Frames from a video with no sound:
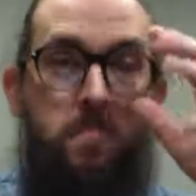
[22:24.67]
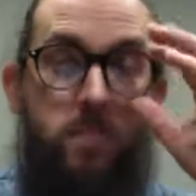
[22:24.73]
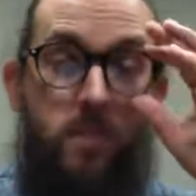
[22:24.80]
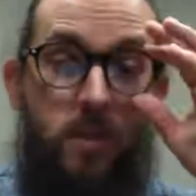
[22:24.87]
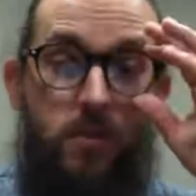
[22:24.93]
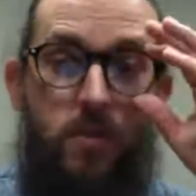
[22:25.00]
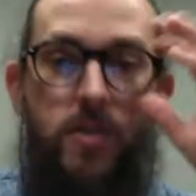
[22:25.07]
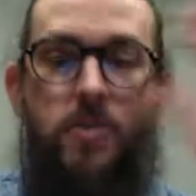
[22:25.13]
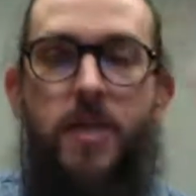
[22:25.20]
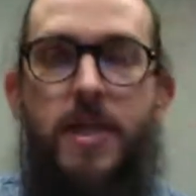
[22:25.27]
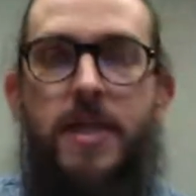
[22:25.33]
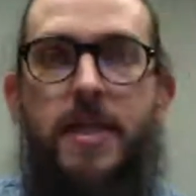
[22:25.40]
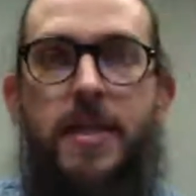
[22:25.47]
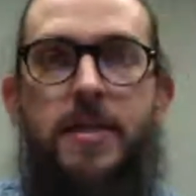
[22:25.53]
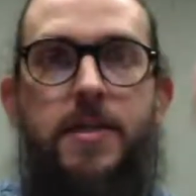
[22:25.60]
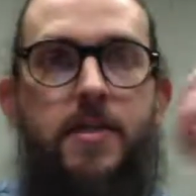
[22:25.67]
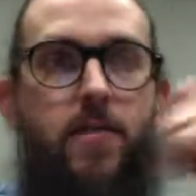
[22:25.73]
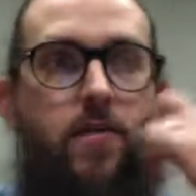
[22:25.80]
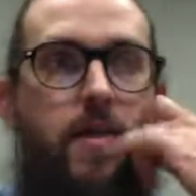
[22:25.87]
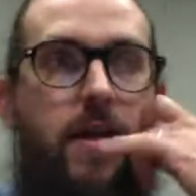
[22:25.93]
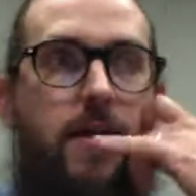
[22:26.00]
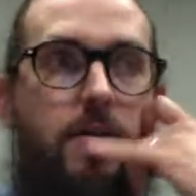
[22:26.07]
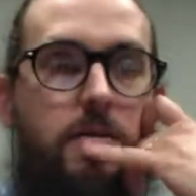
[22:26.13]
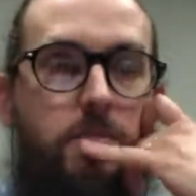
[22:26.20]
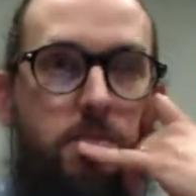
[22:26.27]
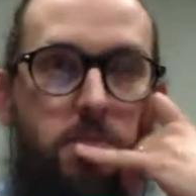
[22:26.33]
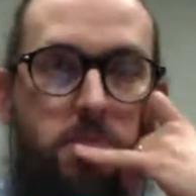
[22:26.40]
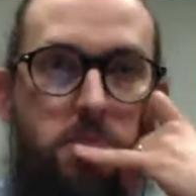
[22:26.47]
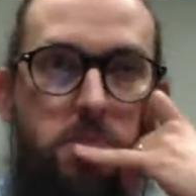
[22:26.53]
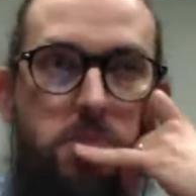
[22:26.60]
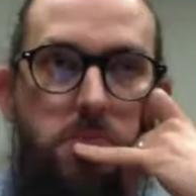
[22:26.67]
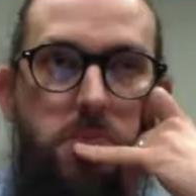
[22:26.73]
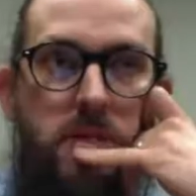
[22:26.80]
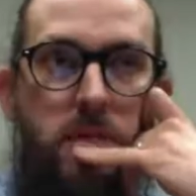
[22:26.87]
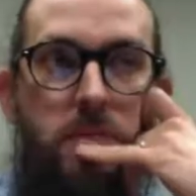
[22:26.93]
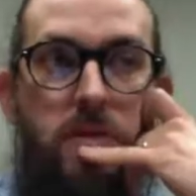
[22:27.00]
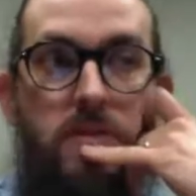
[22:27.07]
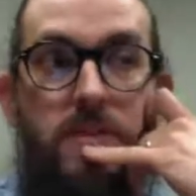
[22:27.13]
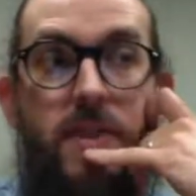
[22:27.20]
Try to get an idea of that, because